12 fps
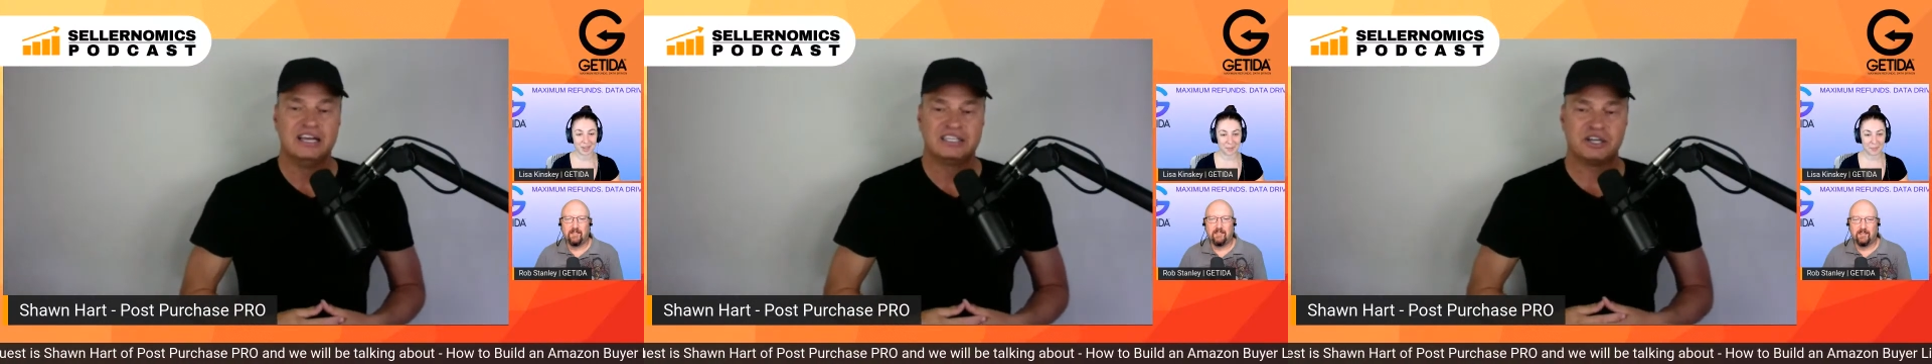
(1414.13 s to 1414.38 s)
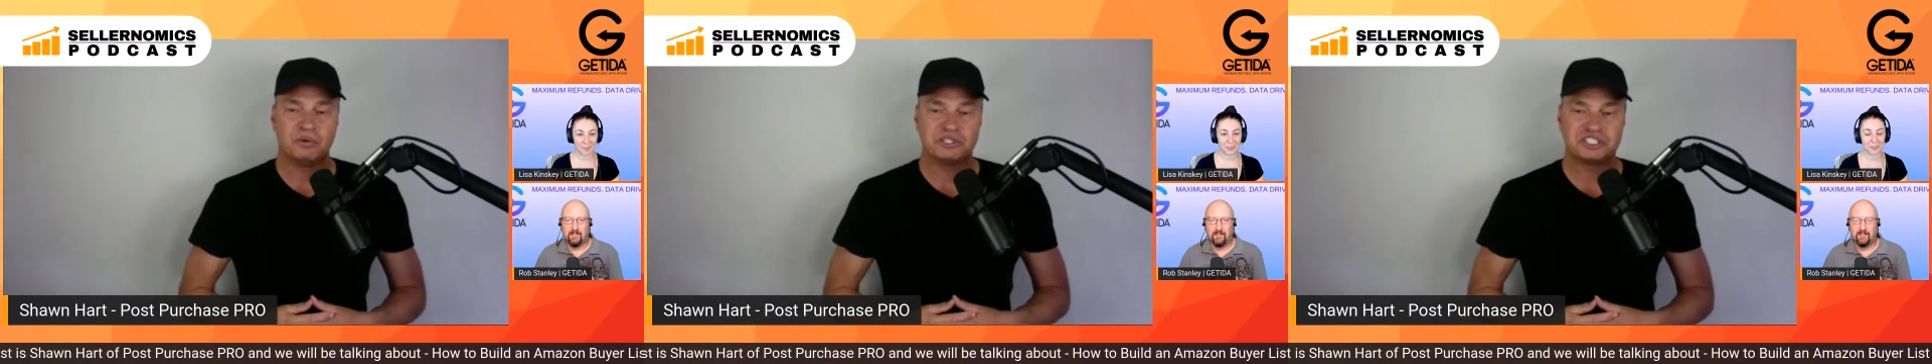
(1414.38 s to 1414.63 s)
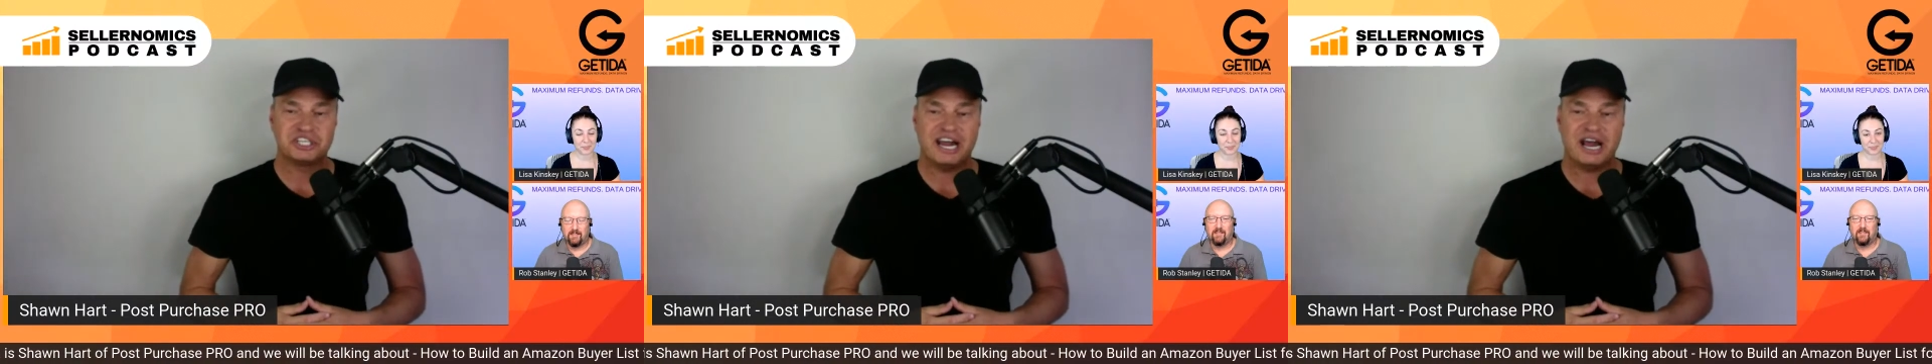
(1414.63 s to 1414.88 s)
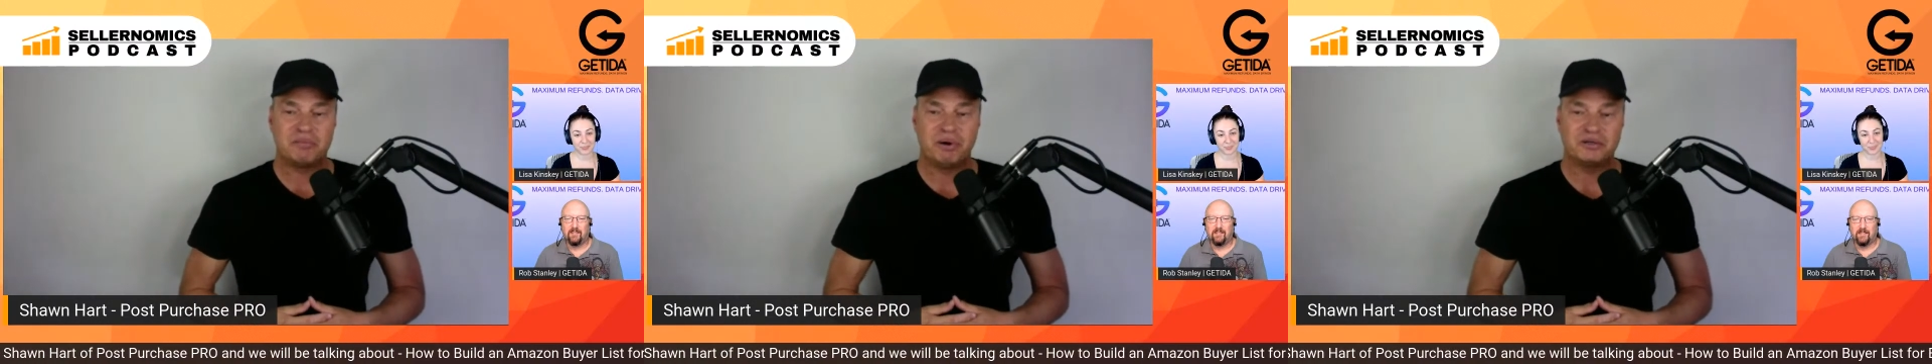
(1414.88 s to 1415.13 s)
So we sent
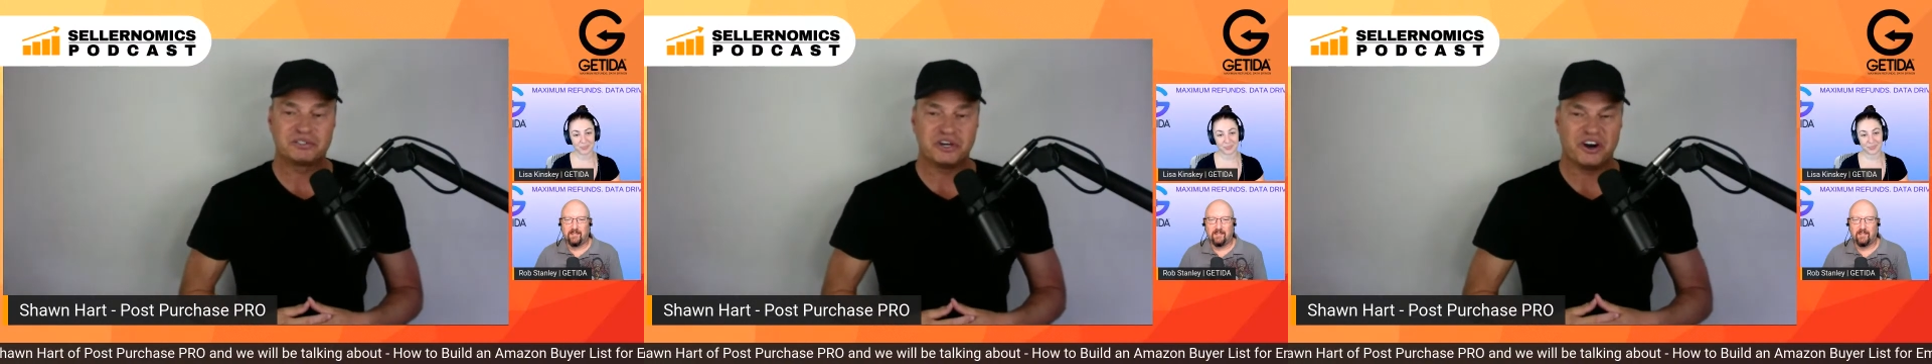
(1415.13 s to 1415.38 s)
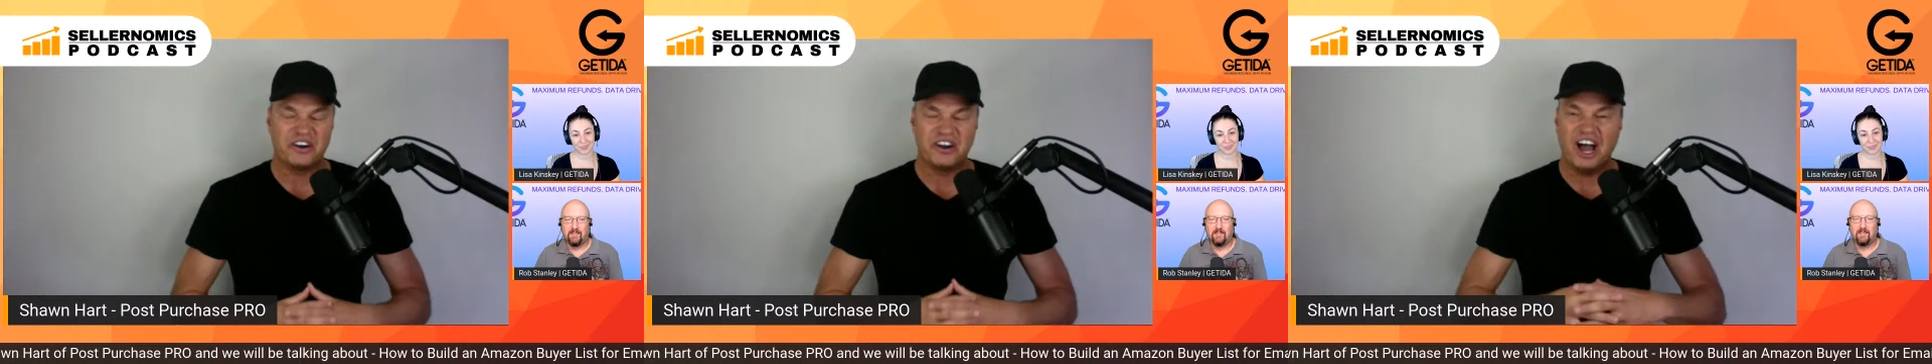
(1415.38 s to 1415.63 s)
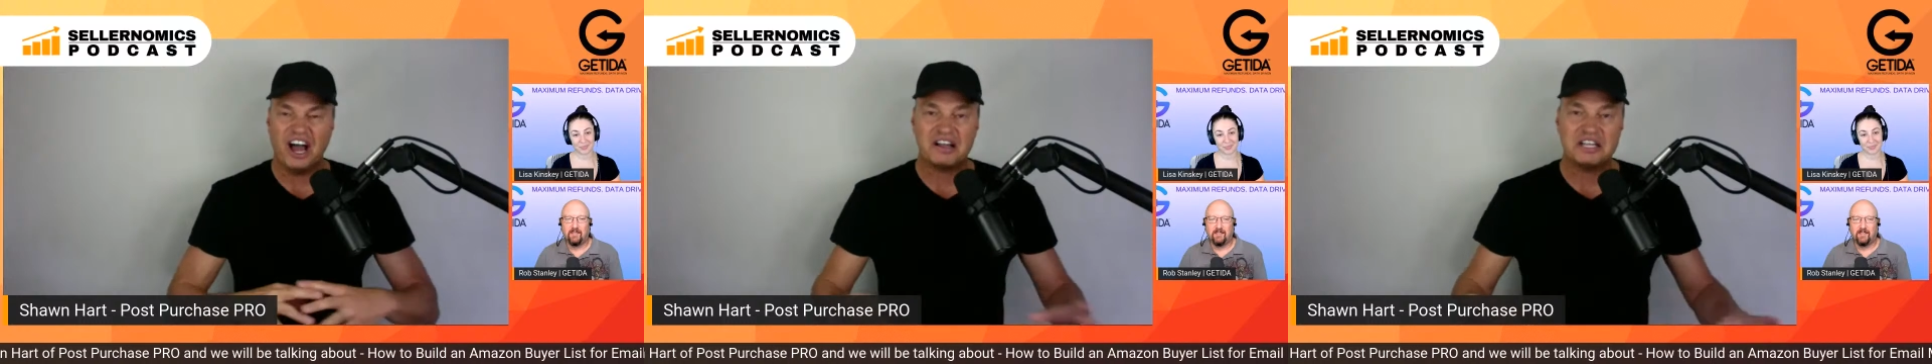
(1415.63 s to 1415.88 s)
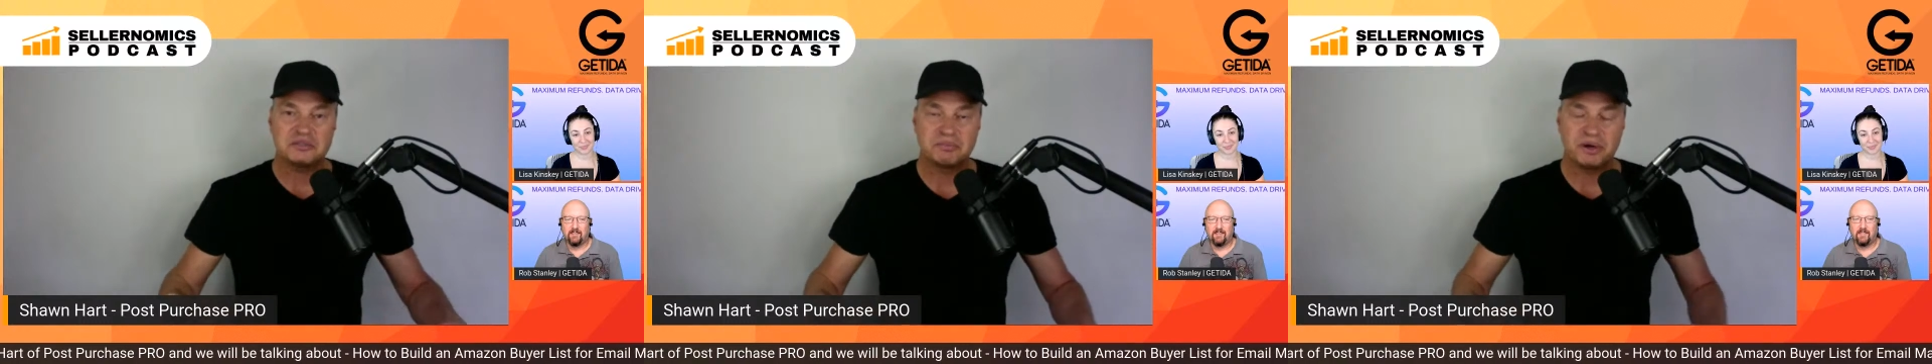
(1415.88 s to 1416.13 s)
out a postcard,
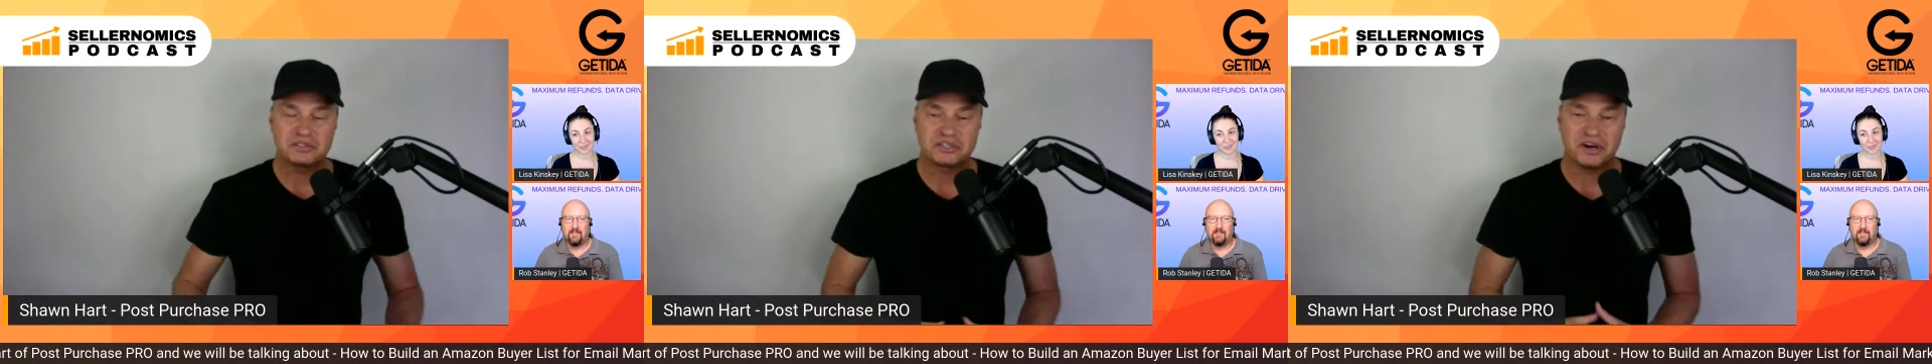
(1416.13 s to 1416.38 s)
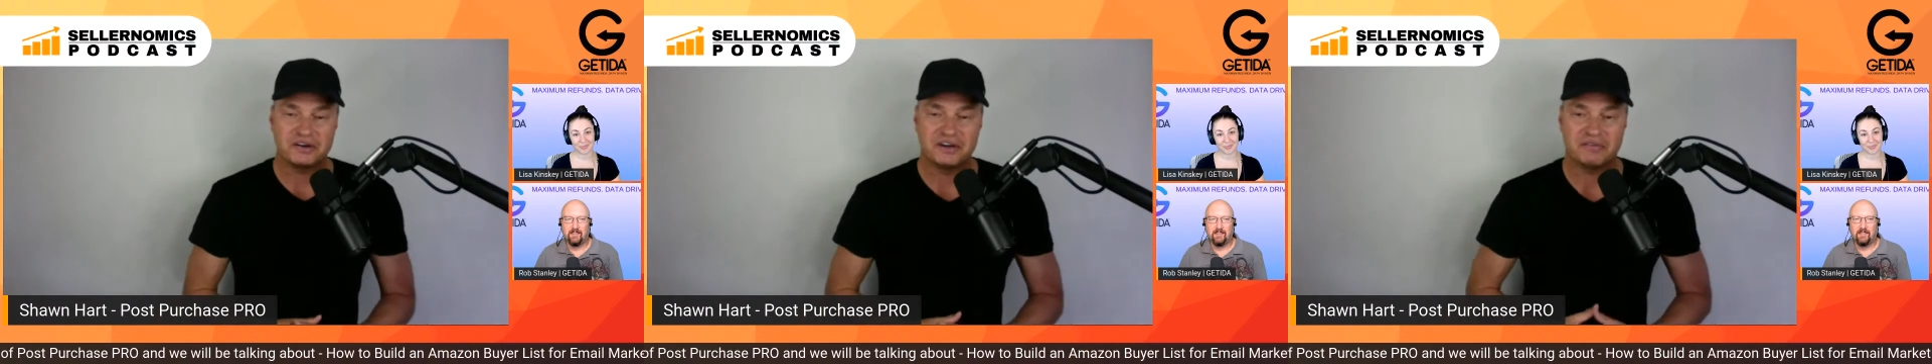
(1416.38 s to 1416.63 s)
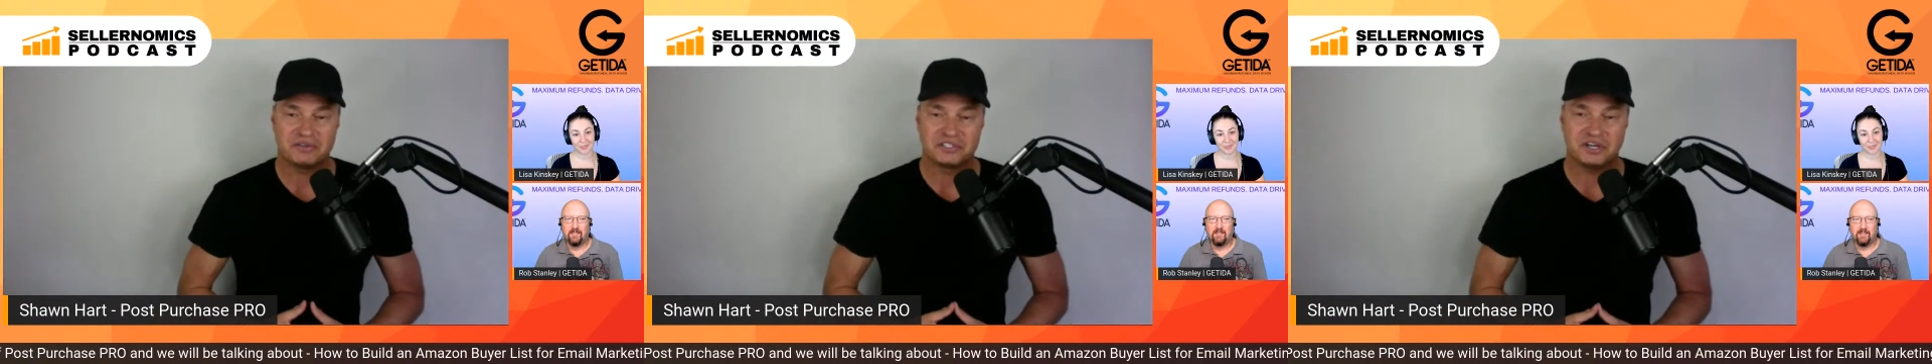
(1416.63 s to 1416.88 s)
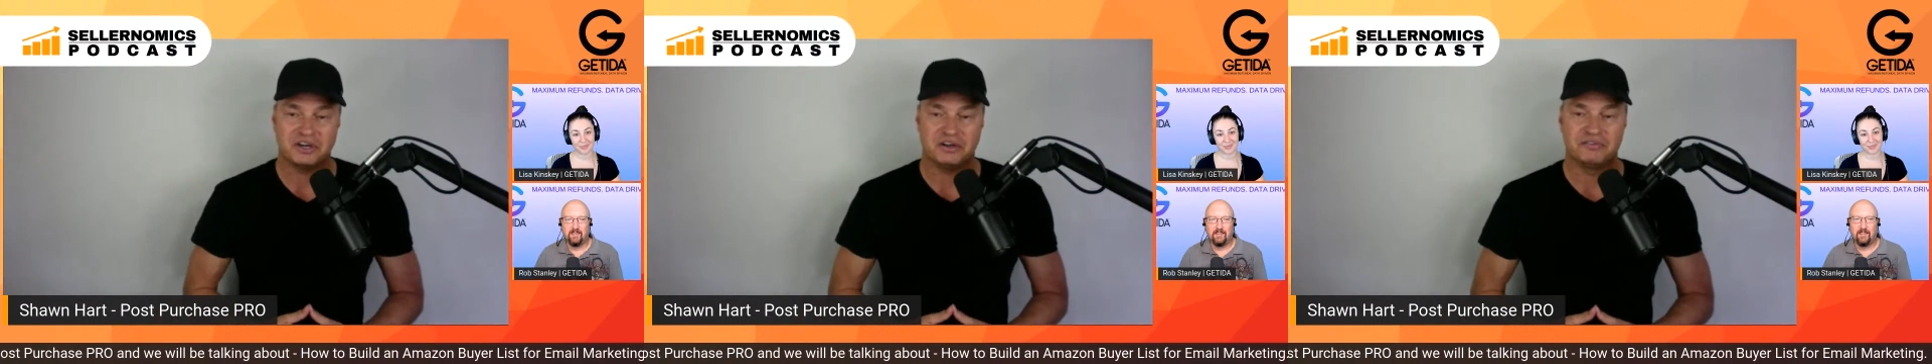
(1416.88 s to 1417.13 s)
ugliest postcard you ever
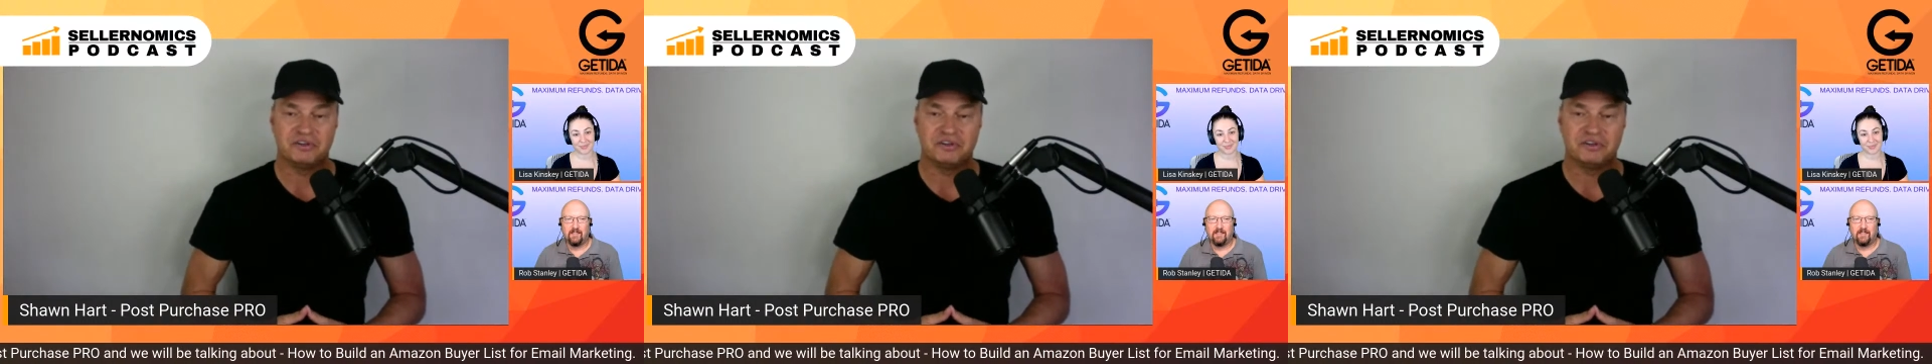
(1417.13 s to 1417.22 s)
saw.